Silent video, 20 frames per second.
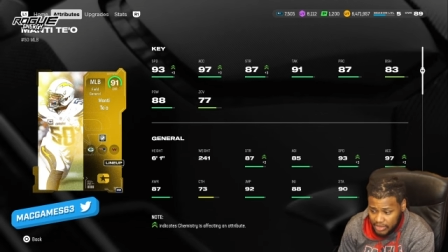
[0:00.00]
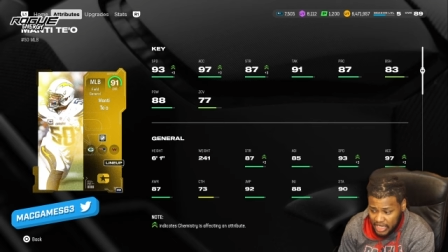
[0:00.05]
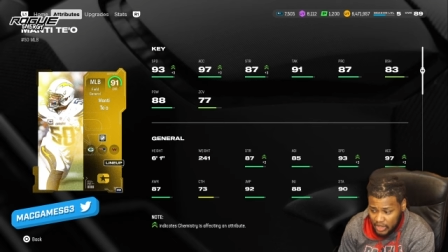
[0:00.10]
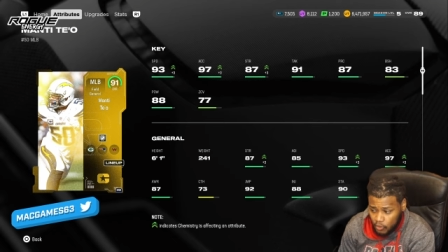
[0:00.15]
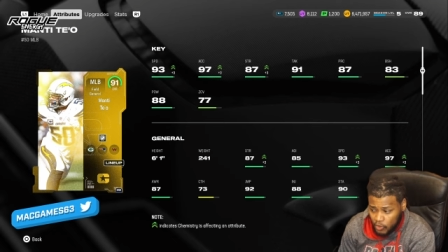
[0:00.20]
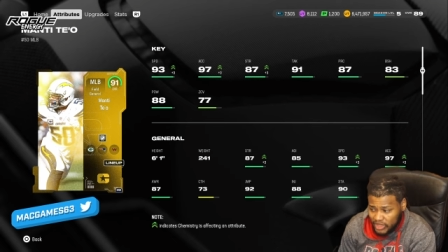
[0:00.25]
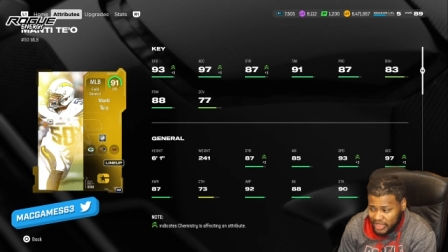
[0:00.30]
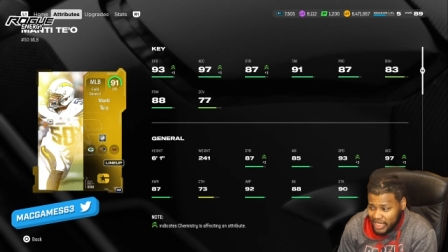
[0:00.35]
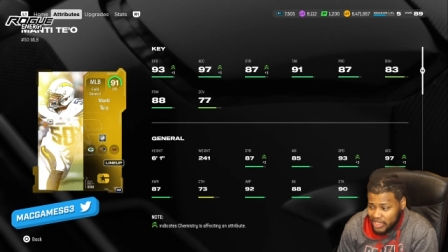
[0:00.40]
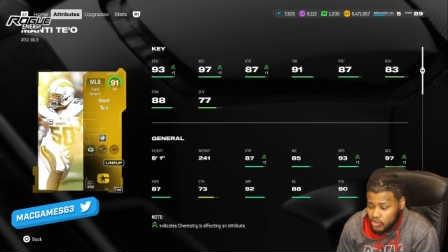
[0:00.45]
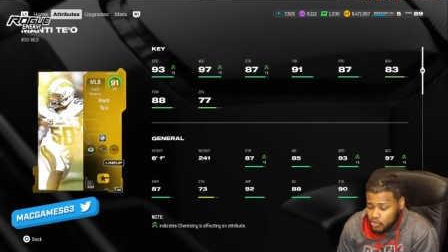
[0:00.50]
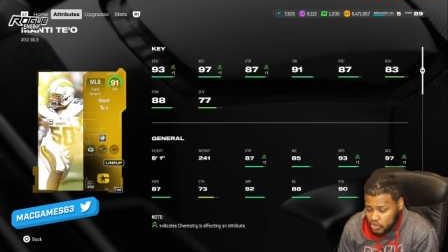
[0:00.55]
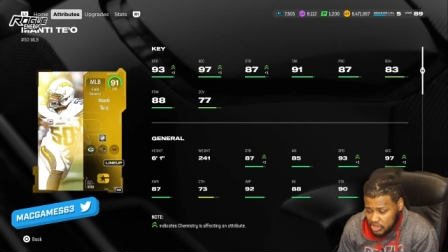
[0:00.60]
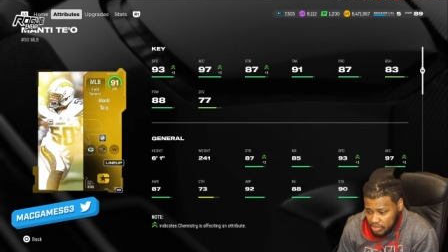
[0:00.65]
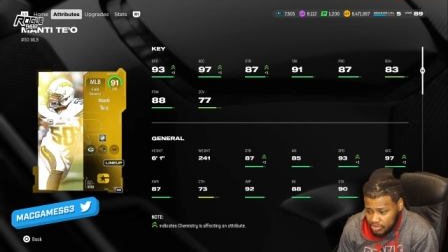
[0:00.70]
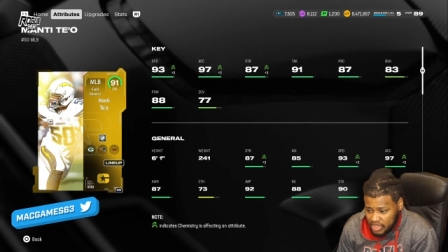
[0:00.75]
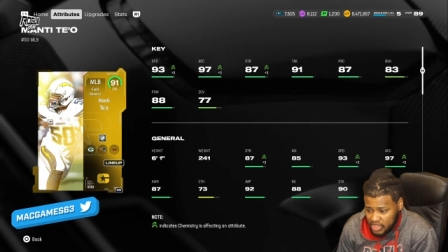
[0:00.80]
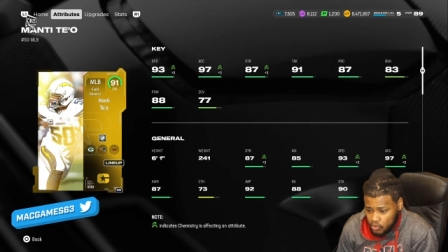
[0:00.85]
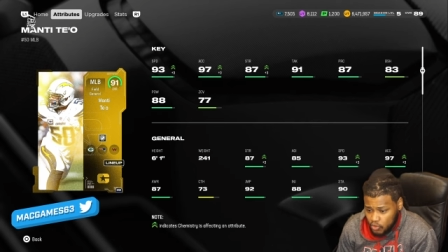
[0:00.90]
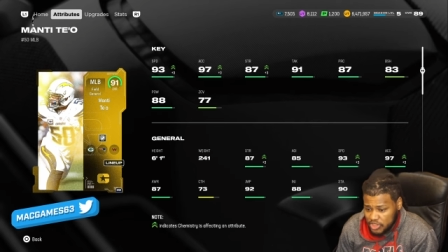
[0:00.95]
and what that used to
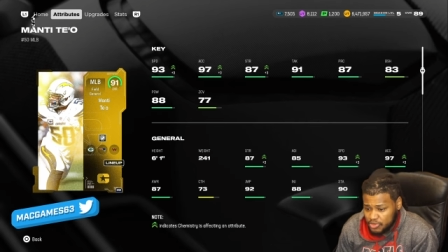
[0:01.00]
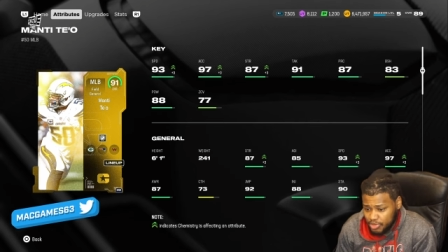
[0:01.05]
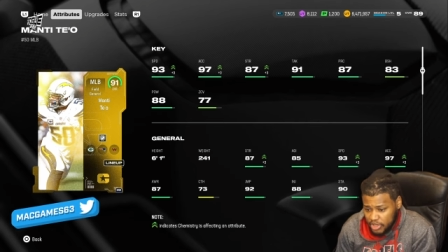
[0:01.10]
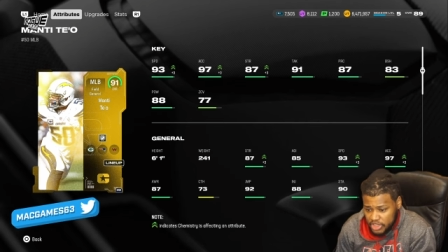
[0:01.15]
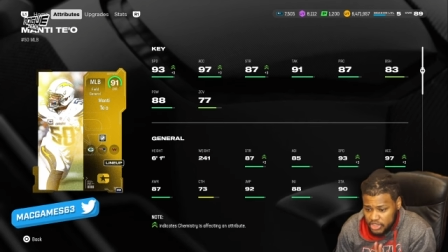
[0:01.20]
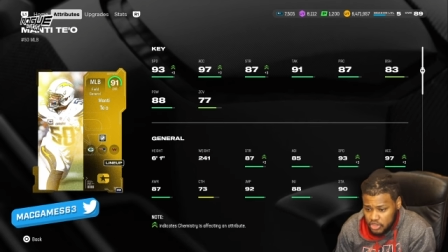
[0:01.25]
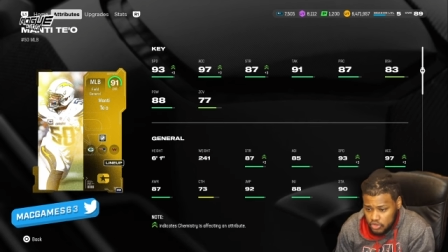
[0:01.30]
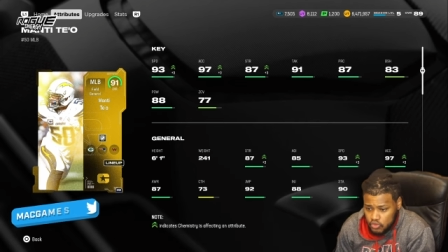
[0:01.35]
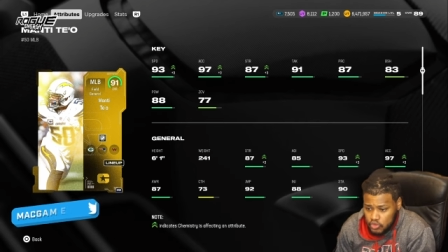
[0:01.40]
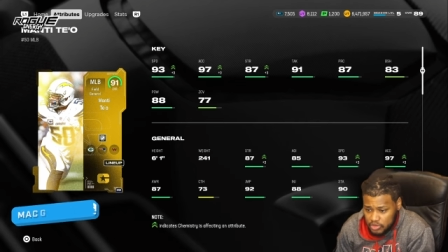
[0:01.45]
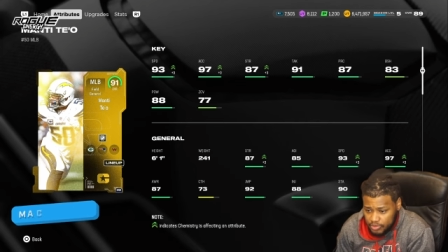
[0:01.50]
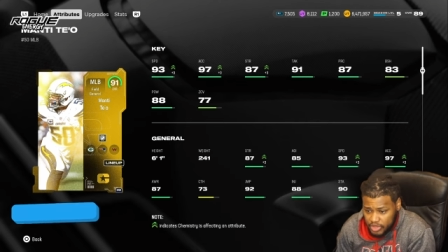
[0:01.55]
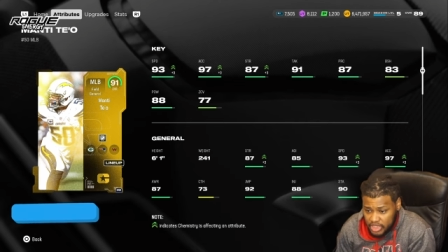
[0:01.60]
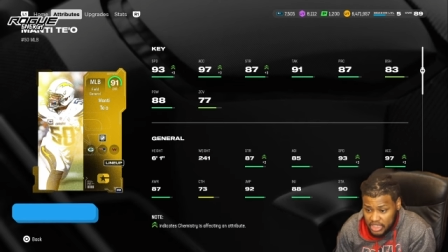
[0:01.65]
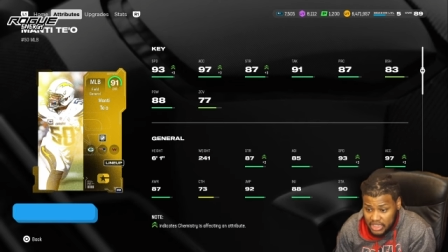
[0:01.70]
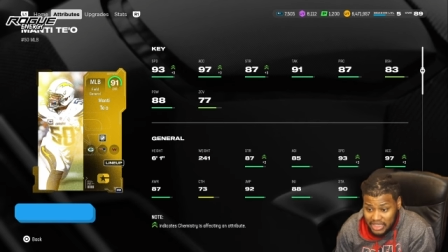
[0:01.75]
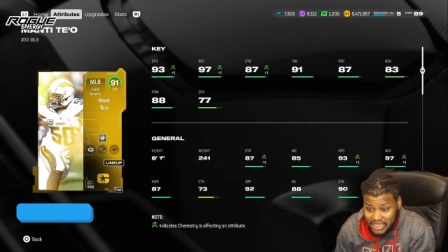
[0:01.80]
mean was +2 speed.